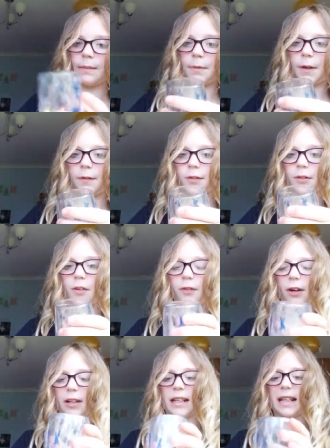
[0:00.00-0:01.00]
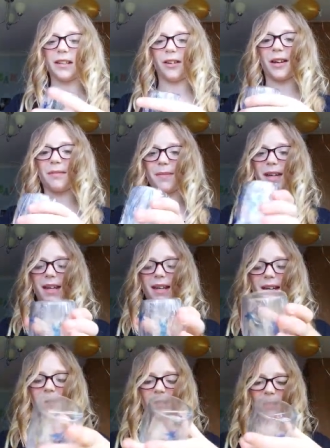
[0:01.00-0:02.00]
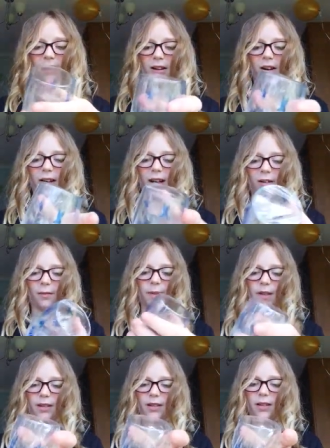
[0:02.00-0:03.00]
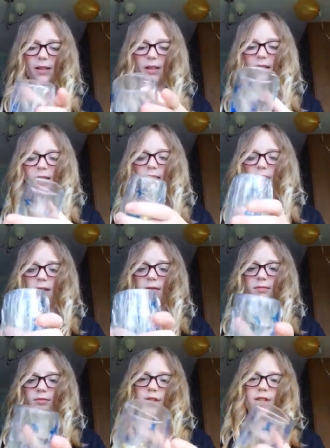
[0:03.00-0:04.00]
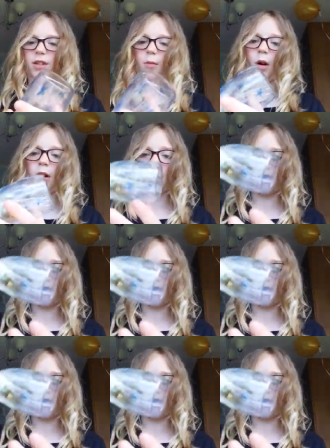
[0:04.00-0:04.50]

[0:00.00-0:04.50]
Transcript: But if you're not very neat like me and you can't help it, just so what?